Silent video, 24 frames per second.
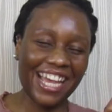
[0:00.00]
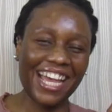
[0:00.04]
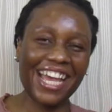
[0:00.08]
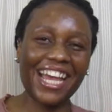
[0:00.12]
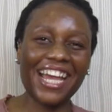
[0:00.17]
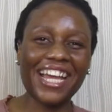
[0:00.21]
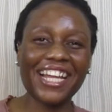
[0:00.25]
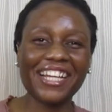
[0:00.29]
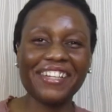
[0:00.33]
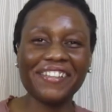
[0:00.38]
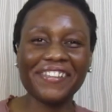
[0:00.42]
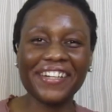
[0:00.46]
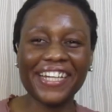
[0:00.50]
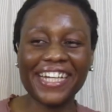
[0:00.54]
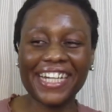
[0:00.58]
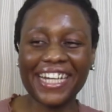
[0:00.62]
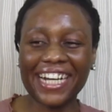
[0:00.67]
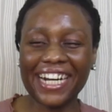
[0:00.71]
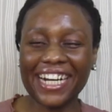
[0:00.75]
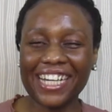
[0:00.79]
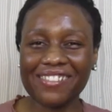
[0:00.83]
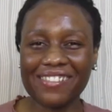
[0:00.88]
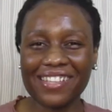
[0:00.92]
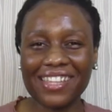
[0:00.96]
Anyway
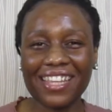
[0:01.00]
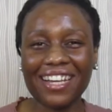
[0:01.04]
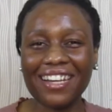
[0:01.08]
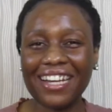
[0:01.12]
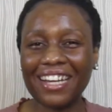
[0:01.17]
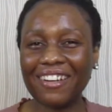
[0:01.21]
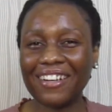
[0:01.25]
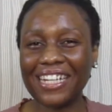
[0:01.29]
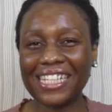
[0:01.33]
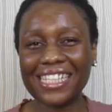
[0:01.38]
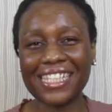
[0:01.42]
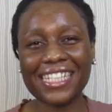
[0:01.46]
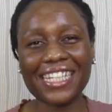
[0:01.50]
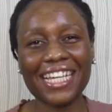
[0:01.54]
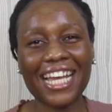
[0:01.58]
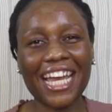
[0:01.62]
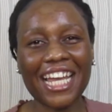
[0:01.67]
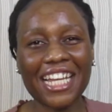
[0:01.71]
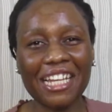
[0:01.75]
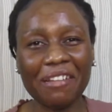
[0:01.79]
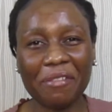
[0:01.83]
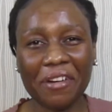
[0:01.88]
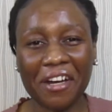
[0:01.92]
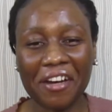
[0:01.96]
guys, without wasting
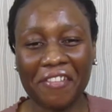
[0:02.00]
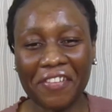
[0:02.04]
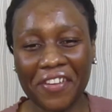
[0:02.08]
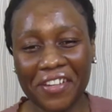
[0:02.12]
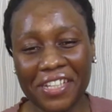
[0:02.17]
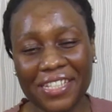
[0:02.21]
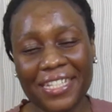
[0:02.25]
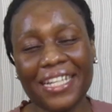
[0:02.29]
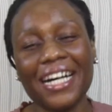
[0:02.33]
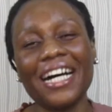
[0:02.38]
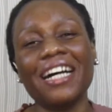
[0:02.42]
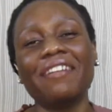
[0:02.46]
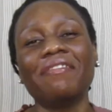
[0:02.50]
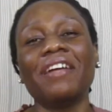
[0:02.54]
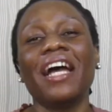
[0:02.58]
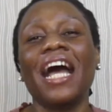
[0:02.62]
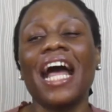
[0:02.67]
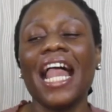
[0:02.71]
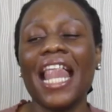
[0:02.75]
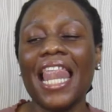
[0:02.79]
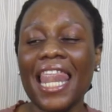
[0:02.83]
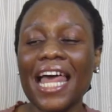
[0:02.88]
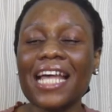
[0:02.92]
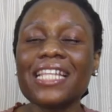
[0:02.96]
any more of your time,
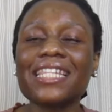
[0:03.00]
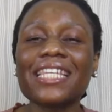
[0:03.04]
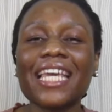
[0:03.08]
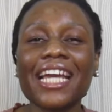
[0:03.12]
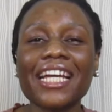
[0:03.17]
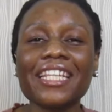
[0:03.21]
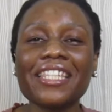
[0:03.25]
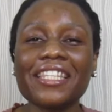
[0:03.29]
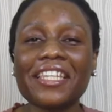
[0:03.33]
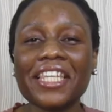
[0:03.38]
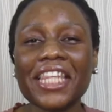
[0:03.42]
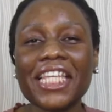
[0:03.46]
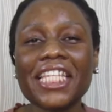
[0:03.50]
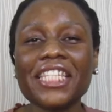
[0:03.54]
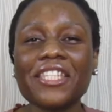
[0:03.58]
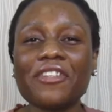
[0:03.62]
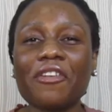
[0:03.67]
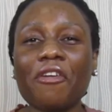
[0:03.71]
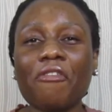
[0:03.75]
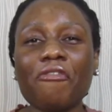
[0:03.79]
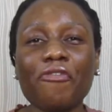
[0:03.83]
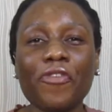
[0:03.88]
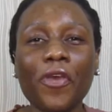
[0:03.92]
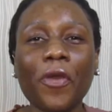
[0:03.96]
let's get to this
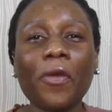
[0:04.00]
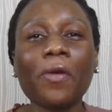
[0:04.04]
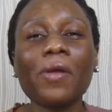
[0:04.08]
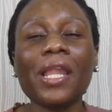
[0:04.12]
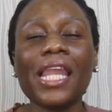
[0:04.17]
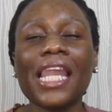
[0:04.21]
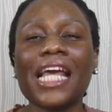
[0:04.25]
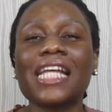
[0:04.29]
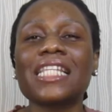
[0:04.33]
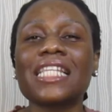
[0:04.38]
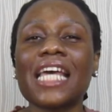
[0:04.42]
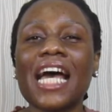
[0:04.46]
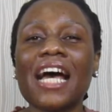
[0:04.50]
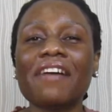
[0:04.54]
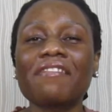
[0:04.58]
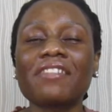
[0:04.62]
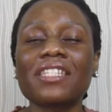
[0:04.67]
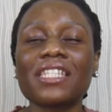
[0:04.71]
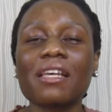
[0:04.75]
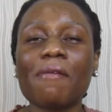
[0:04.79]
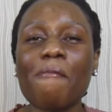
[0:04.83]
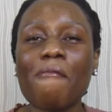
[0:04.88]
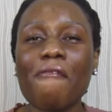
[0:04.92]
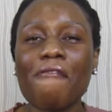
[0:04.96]
review. Let's have
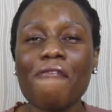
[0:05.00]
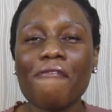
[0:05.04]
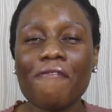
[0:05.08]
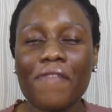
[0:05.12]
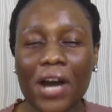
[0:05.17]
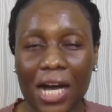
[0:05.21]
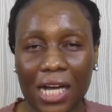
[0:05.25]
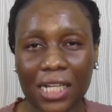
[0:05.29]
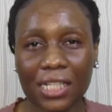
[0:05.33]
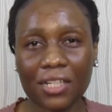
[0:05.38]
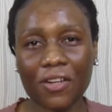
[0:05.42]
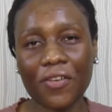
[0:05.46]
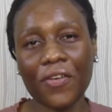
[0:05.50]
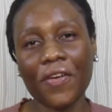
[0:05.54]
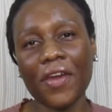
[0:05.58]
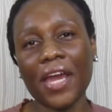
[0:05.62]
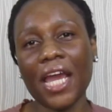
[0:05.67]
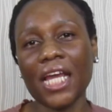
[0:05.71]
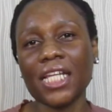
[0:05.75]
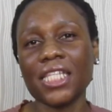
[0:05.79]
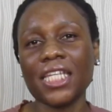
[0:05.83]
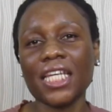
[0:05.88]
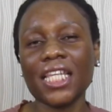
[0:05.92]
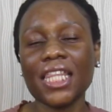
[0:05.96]
some fun
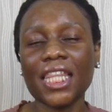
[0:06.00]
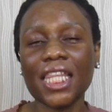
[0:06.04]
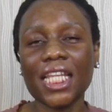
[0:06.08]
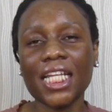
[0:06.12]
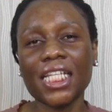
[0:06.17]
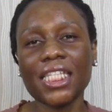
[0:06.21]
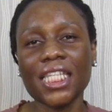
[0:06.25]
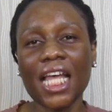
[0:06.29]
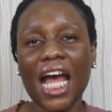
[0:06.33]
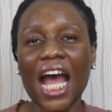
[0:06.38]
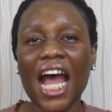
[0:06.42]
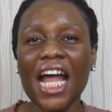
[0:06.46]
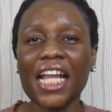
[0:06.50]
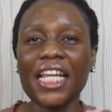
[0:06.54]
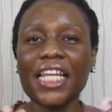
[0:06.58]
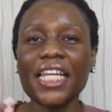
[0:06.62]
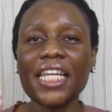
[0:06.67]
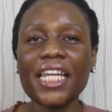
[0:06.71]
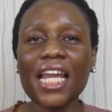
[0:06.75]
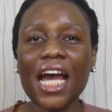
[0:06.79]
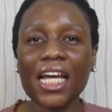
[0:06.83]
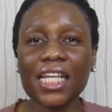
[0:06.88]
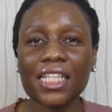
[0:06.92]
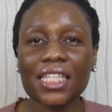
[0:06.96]
creating this
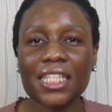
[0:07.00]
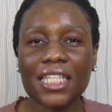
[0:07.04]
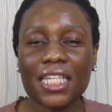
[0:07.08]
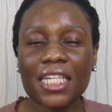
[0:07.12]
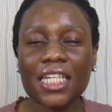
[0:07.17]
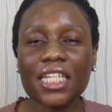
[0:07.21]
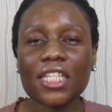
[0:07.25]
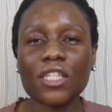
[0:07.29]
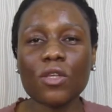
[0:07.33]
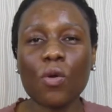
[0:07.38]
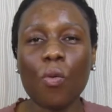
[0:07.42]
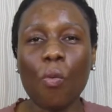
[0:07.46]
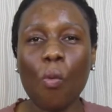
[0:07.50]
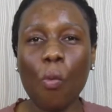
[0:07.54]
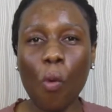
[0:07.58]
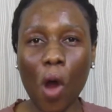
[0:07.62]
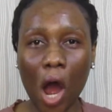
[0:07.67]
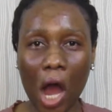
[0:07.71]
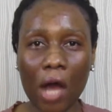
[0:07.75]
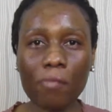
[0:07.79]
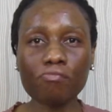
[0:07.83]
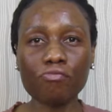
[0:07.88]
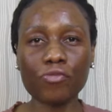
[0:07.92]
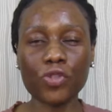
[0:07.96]
90s
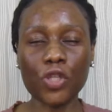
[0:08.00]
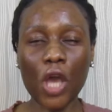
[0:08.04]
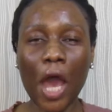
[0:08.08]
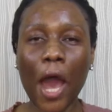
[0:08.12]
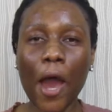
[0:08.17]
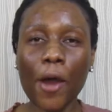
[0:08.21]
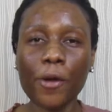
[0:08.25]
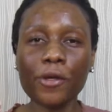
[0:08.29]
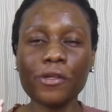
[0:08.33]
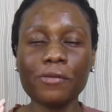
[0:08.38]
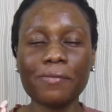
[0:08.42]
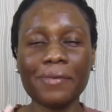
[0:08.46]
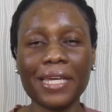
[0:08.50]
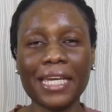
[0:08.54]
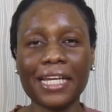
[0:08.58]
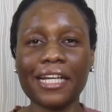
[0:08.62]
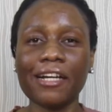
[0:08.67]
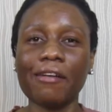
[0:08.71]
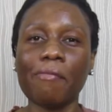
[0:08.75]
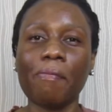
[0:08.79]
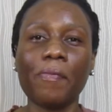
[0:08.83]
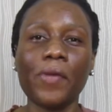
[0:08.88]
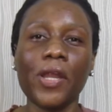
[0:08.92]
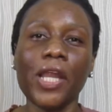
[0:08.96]
warm tone
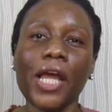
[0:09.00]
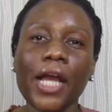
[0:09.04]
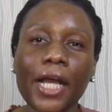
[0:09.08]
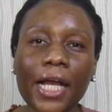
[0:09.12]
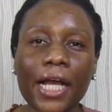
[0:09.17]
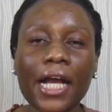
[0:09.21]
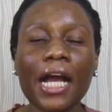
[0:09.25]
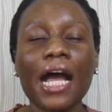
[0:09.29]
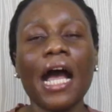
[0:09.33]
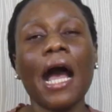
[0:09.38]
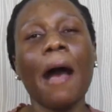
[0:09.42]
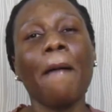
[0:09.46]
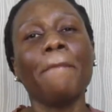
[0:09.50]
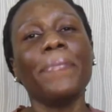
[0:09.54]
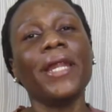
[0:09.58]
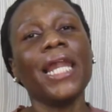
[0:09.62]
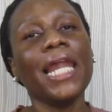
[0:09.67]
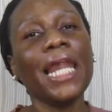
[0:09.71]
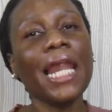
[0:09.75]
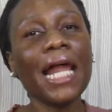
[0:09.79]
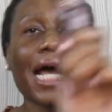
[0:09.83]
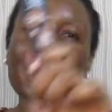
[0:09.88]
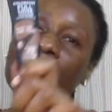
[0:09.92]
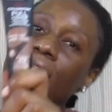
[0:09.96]
makeup look,
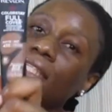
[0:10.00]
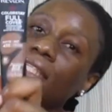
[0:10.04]
plus